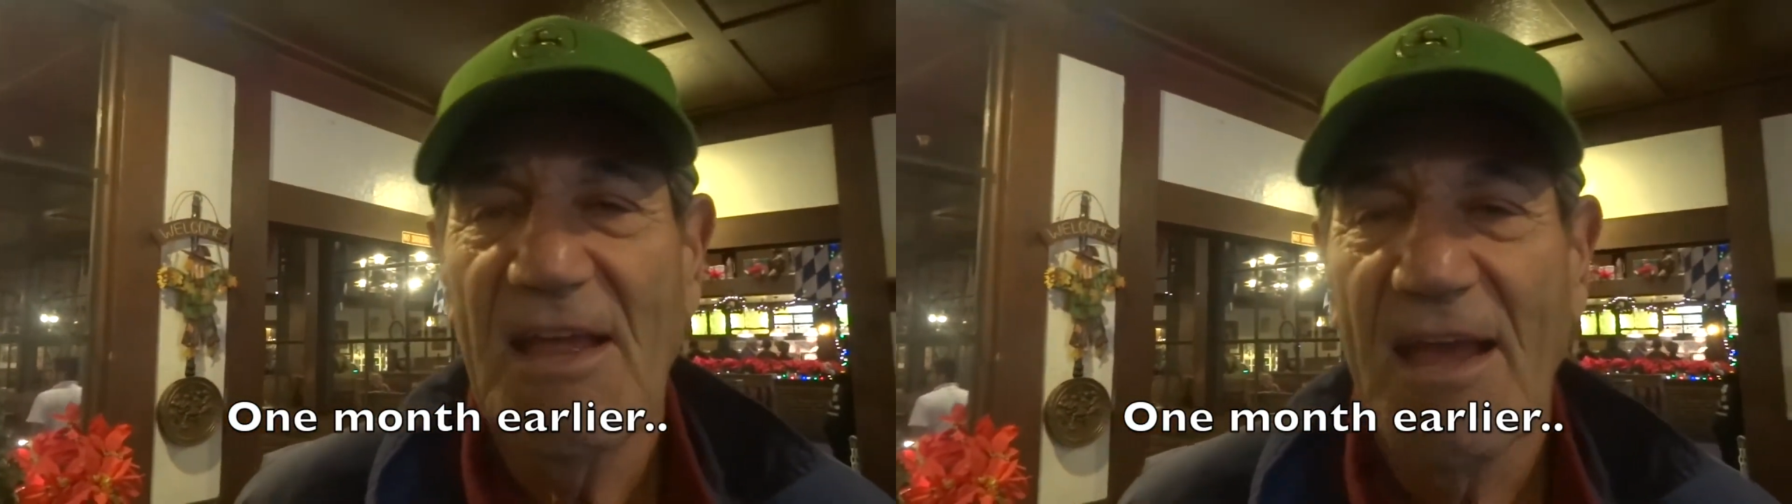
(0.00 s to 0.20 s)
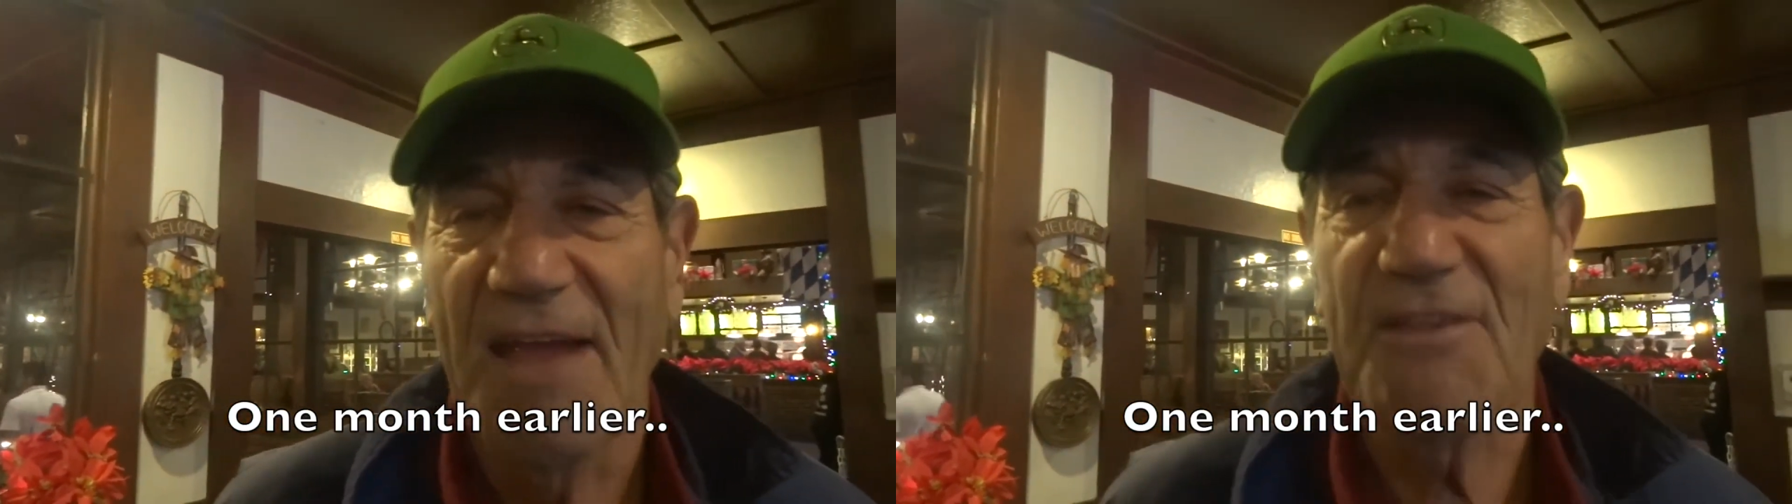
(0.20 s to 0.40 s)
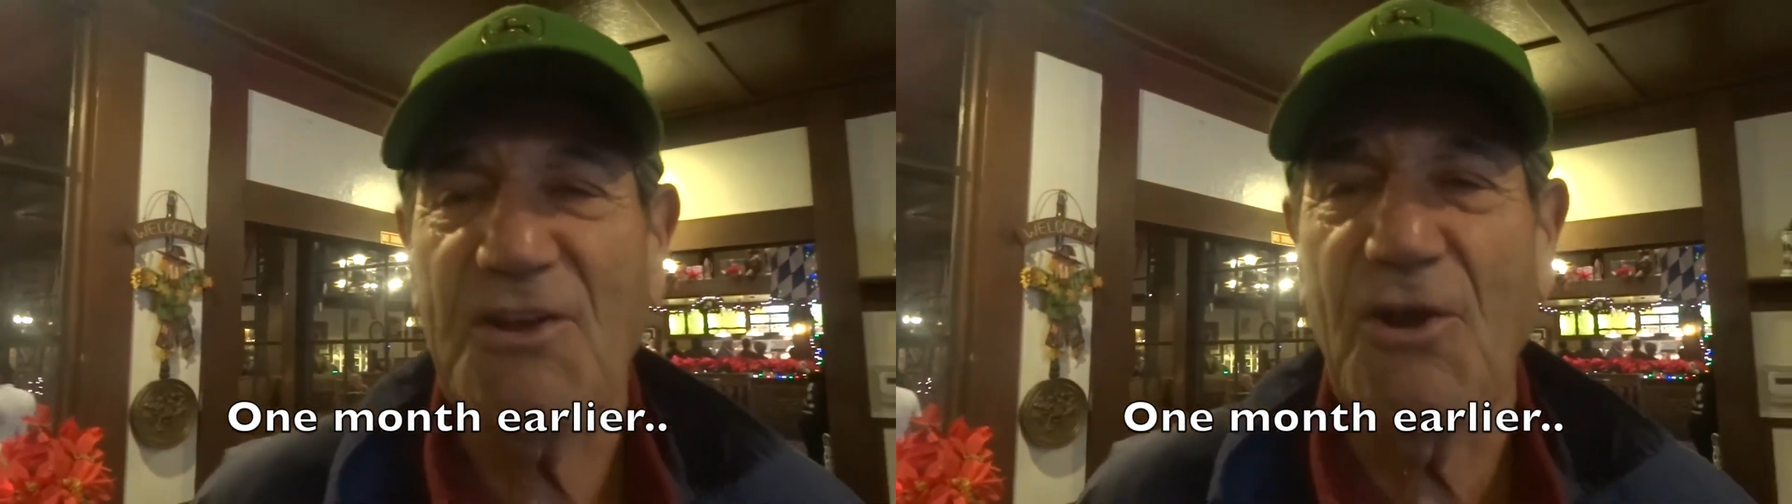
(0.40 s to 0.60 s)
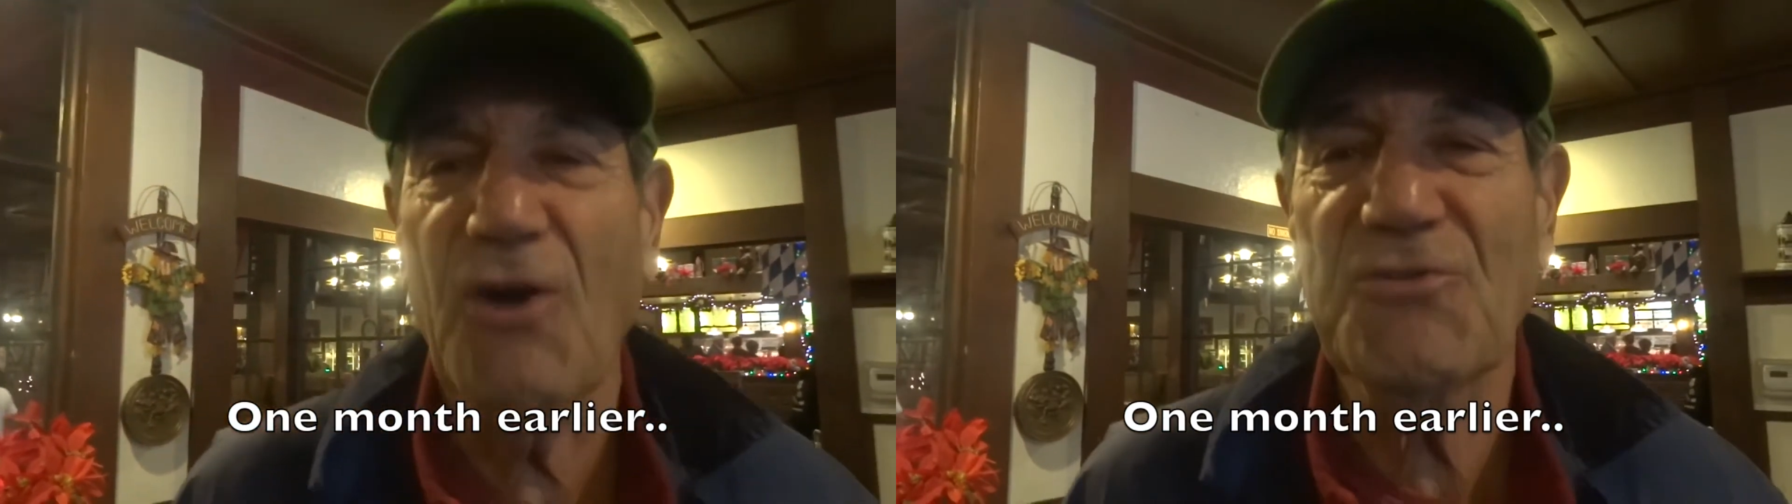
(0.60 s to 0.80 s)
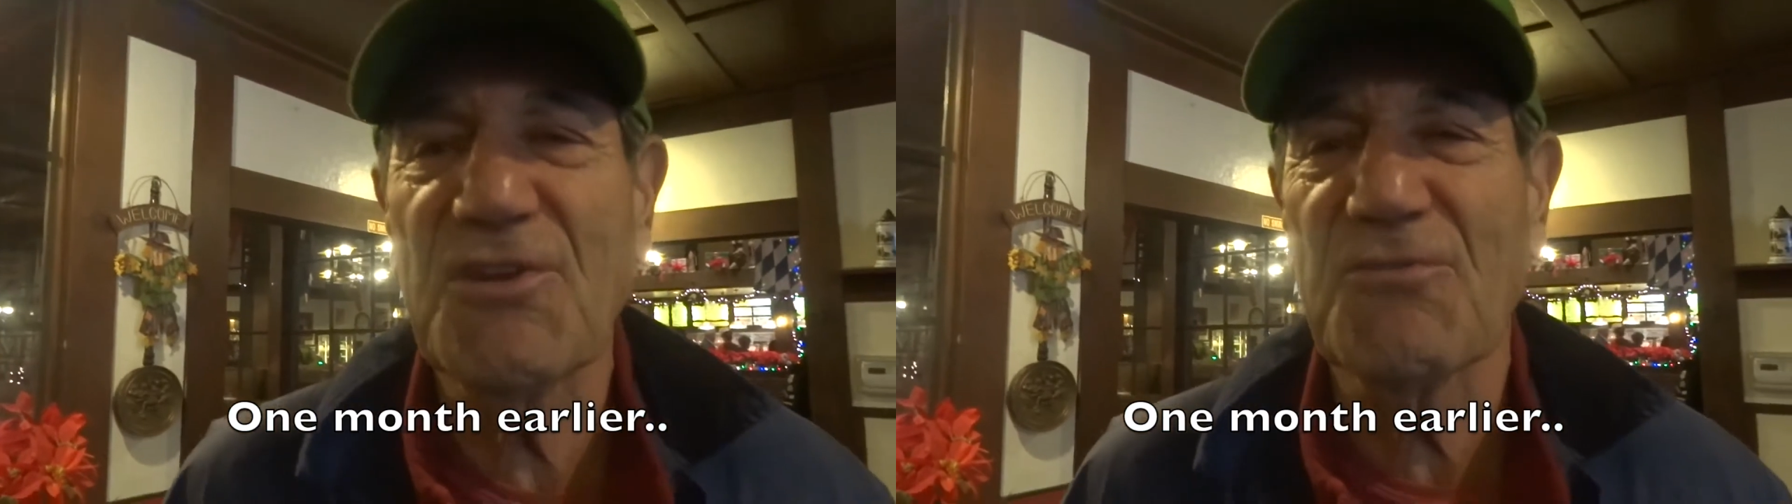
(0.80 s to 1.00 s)
in the
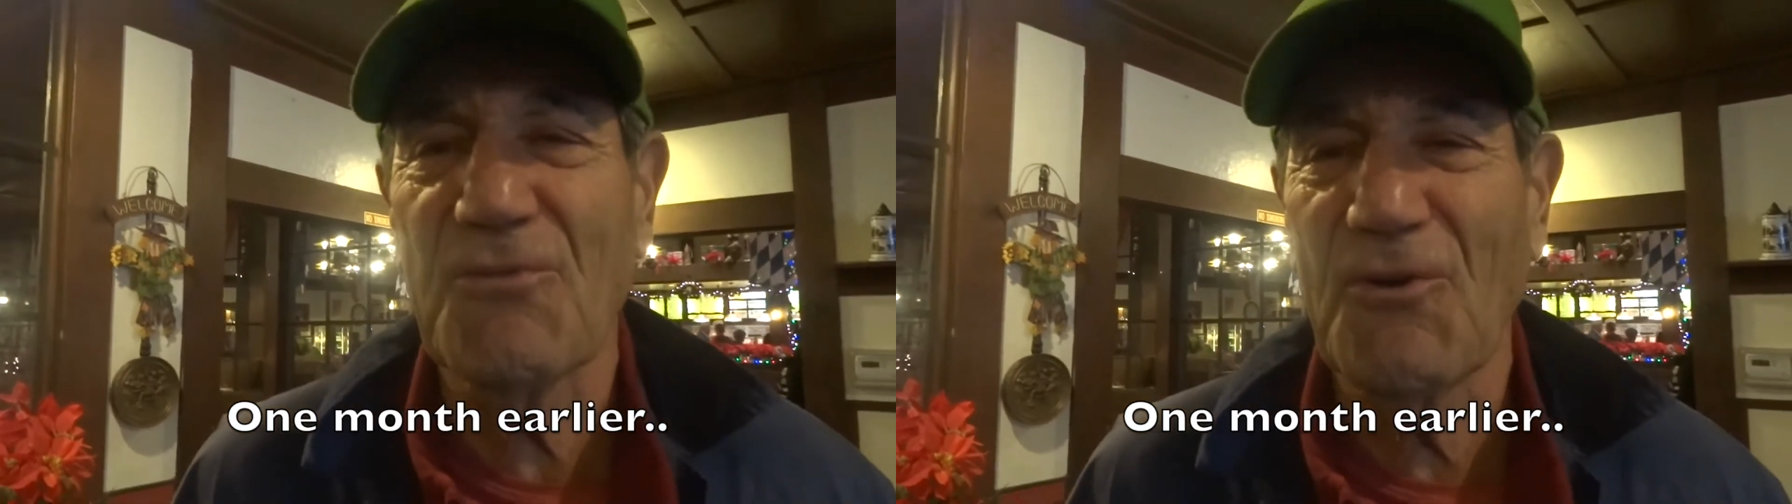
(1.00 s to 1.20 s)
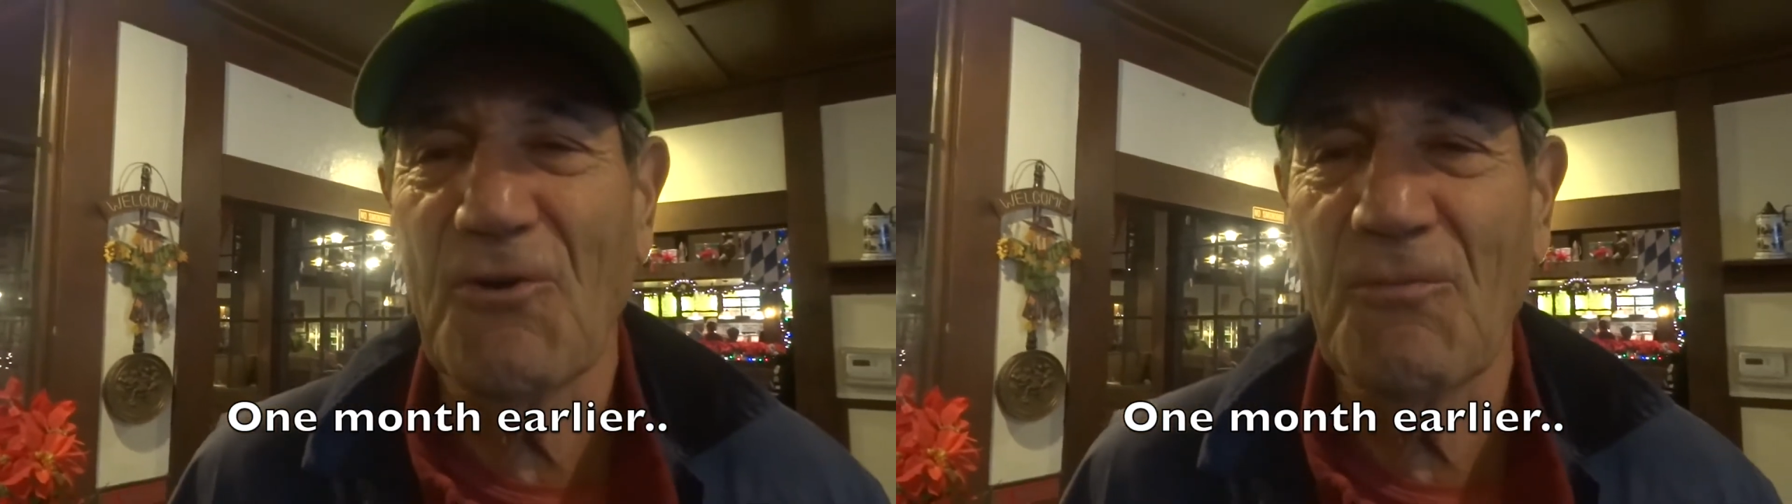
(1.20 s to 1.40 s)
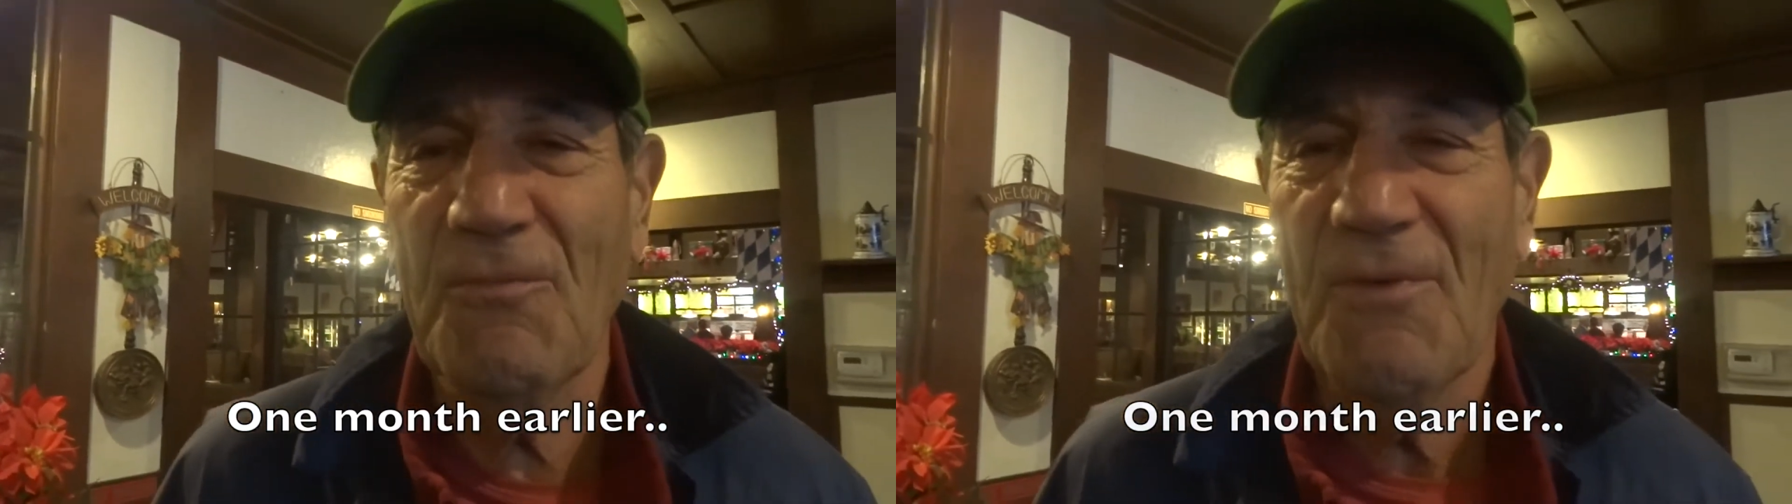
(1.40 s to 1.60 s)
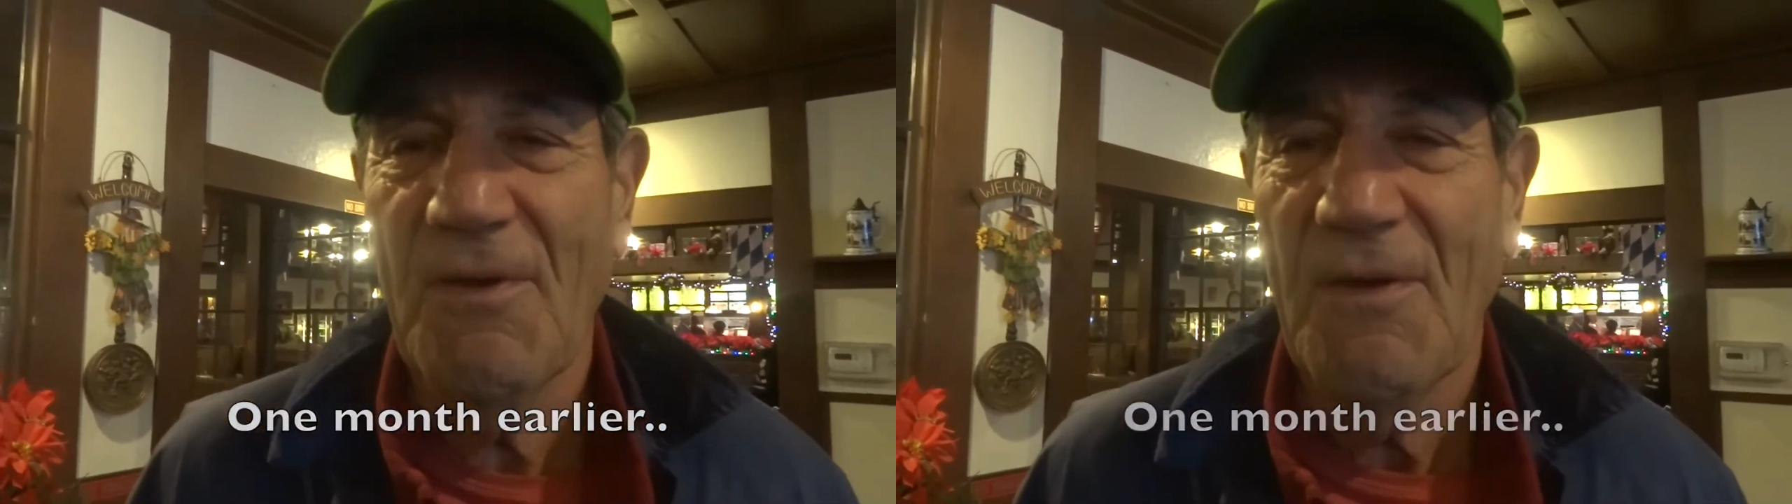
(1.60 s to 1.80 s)
coach's room